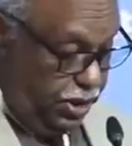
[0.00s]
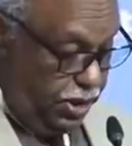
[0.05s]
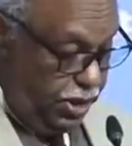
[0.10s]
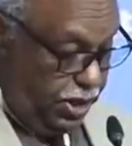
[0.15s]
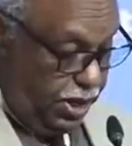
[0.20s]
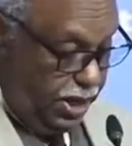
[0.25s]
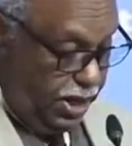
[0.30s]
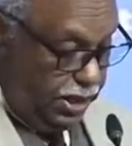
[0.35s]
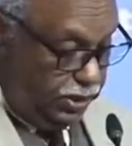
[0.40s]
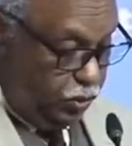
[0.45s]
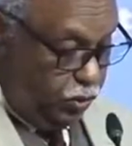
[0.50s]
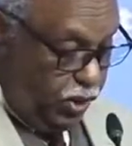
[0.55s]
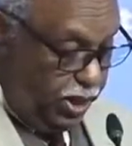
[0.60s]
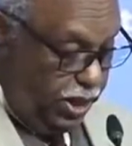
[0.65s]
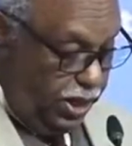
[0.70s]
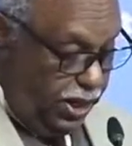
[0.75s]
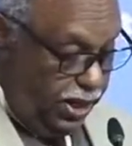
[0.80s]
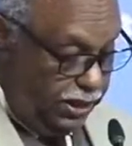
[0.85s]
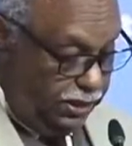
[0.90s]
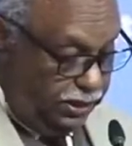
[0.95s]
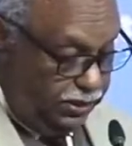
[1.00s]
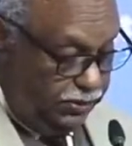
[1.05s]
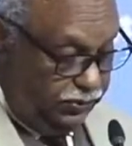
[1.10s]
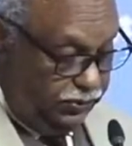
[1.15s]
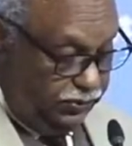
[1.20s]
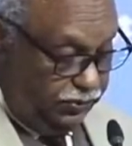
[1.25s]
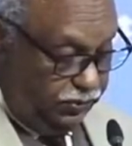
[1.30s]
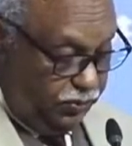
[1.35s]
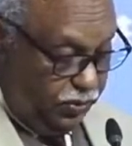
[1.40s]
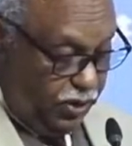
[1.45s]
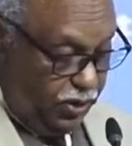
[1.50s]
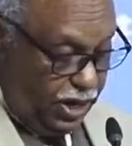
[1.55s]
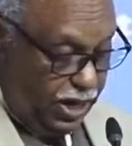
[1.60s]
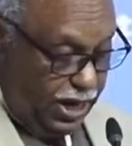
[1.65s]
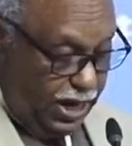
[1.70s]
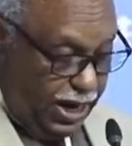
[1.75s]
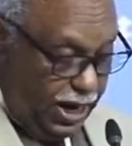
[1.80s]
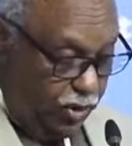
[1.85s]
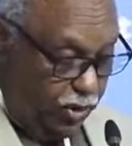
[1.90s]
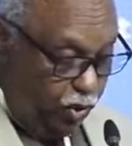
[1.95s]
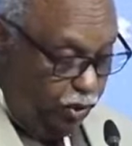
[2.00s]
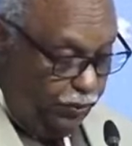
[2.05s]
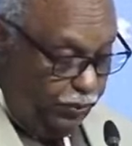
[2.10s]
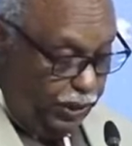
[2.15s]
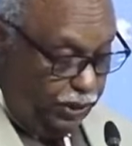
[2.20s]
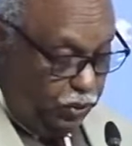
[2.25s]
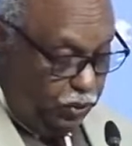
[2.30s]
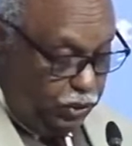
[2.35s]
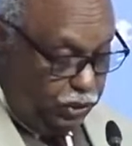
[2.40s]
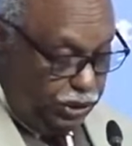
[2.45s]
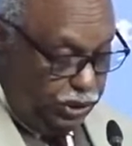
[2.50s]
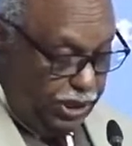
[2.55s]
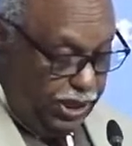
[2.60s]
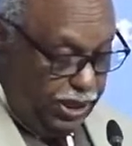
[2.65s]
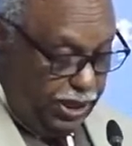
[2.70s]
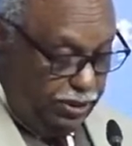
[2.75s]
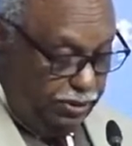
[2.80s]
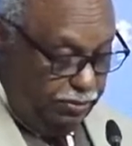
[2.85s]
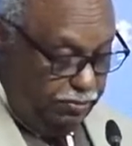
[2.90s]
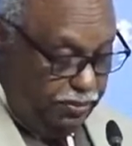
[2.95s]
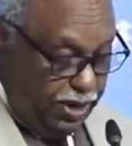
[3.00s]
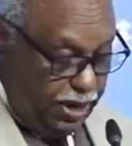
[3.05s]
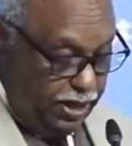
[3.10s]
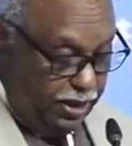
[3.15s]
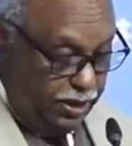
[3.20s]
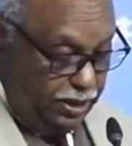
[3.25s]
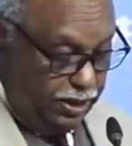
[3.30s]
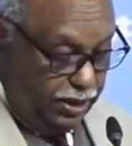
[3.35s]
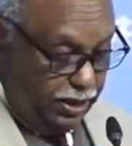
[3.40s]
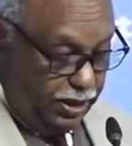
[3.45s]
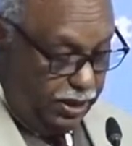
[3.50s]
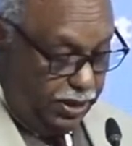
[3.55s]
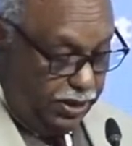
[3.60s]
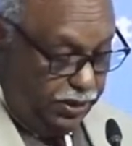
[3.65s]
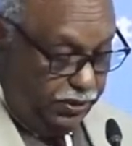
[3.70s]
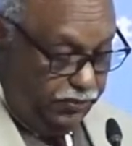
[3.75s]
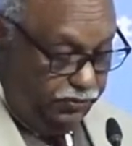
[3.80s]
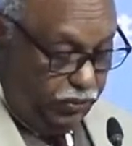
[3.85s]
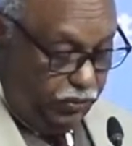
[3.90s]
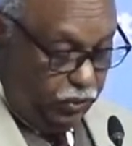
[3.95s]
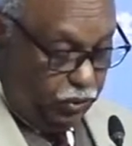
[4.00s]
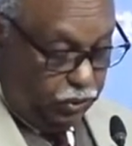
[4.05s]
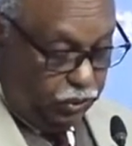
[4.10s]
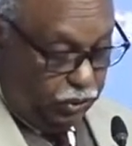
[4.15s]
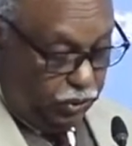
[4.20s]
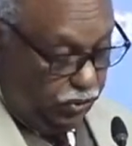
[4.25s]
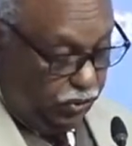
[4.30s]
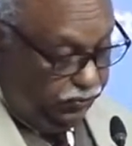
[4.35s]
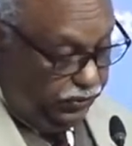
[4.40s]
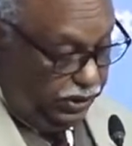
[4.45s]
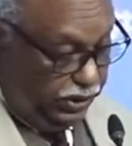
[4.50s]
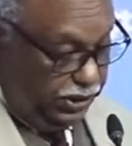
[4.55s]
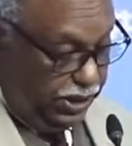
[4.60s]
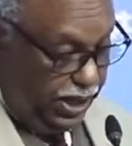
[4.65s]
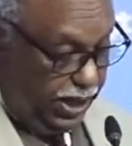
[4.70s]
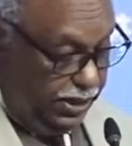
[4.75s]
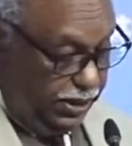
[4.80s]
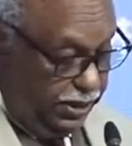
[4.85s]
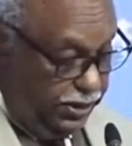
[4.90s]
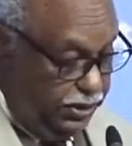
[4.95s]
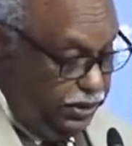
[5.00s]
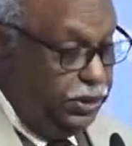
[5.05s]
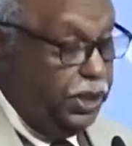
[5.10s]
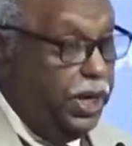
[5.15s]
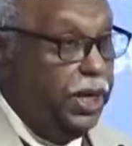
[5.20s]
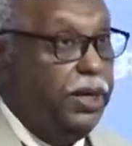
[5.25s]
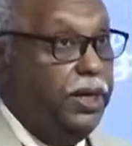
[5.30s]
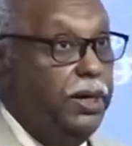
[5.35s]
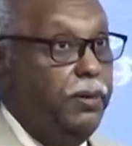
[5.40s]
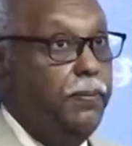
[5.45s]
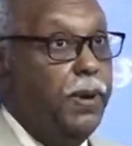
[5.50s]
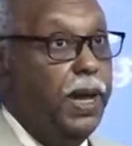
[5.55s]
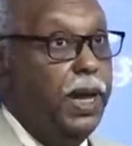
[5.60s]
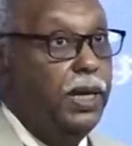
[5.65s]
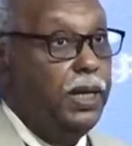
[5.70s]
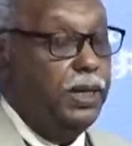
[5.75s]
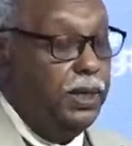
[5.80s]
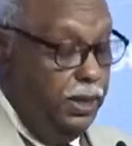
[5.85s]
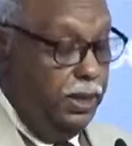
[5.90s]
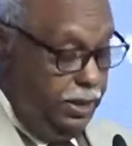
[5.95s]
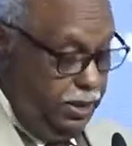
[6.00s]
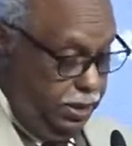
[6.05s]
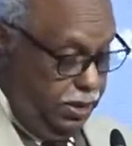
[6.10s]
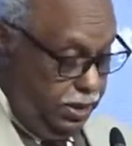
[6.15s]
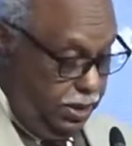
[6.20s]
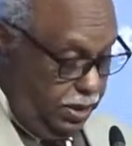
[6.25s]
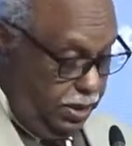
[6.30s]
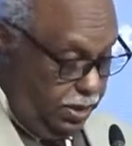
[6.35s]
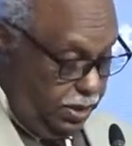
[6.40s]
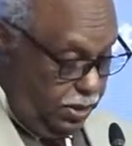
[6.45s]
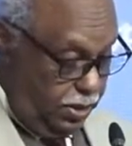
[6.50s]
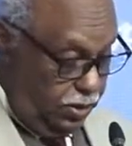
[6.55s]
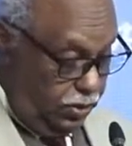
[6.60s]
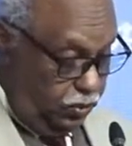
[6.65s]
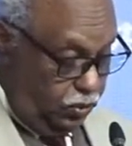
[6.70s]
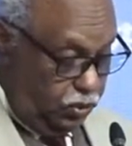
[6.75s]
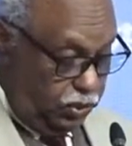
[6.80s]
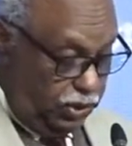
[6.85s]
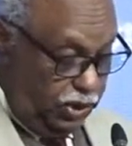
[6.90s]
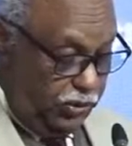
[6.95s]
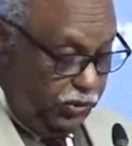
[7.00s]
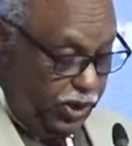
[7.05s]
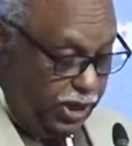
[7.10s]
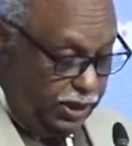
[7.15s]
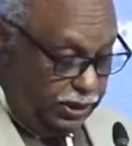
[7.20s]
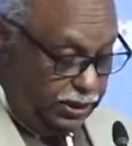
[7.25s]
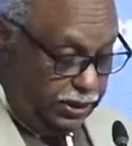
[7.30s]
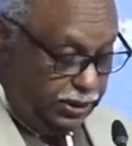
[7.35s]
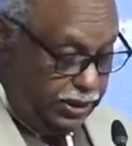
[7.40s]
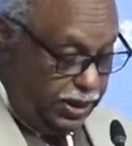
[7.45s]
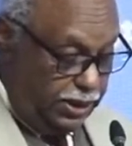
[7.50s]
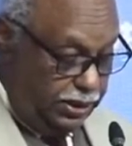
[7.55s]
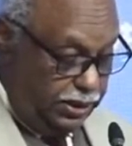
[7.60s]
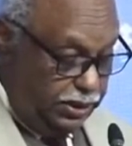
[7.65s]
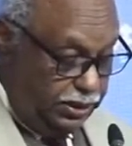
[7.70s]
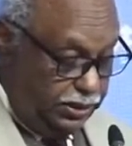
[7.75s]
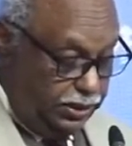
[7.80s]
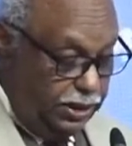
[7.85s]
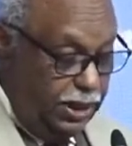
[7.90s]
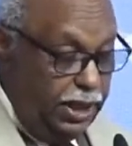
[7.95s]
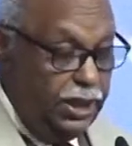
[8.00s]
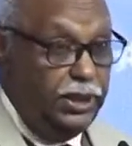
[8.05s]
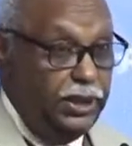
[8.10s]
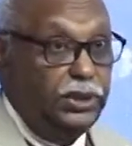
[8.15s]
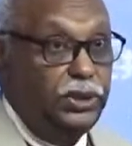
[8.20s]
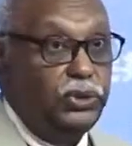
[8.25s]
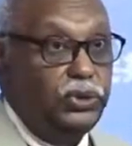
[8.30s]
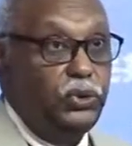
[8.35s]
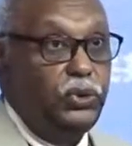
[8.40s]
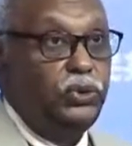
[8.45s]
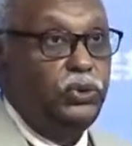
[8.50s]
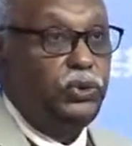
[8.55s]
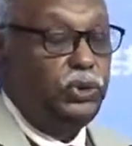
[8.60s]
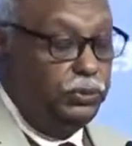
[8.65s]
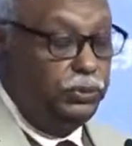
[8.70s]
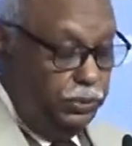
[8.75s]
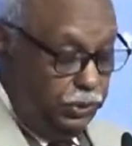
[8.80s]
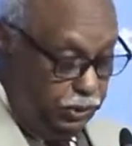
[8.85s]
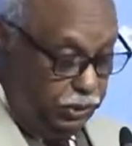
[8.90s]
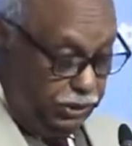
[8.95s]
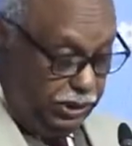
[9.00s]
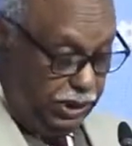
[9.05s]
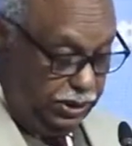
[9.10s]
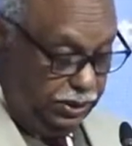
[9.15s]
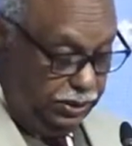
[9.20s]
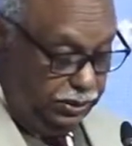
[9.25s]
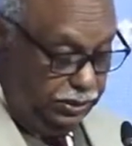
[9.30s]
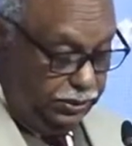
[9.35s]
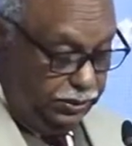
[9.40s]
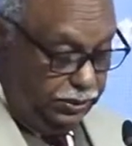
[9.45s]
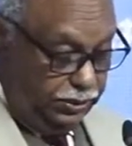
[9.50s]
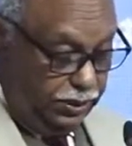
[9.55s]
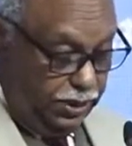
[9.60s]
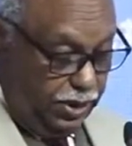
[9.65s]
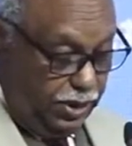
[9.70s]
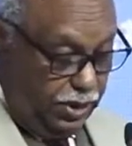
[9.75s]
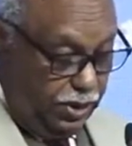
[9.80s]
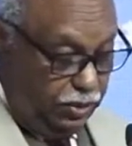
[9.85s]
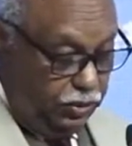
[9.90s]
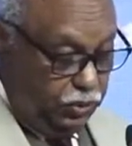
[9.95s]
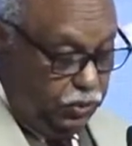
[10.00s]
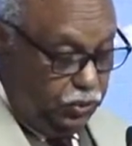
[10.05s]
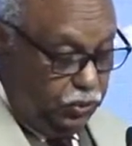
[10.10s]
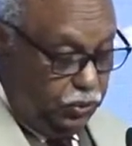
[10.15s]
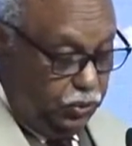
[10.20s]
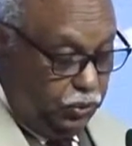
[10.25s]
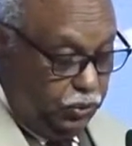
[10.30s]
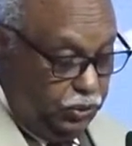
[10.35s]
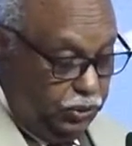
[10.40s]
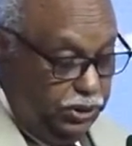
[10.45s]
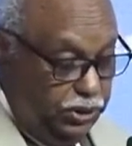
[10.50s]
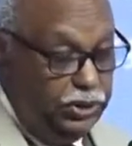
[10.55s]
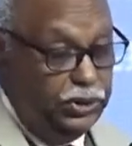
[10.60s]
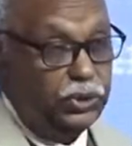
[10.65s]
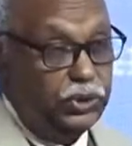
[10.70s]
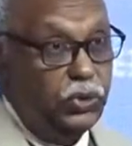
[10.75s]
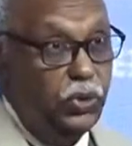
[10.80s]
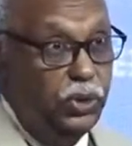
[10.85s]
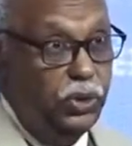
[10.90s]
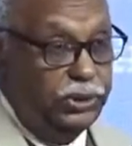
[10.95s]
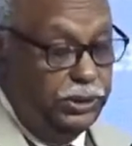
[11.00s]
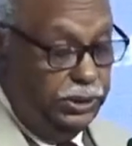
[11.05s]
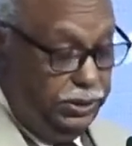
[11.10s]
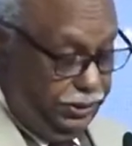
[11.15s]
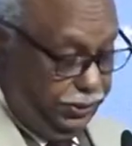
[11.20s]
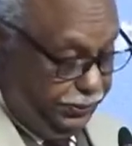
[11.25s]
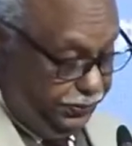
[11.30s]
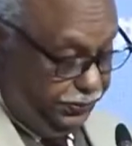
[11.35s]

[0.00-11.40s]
as well as for allowing me to share my reviews of the China's journey back to the United Nations and its contribution to its causes.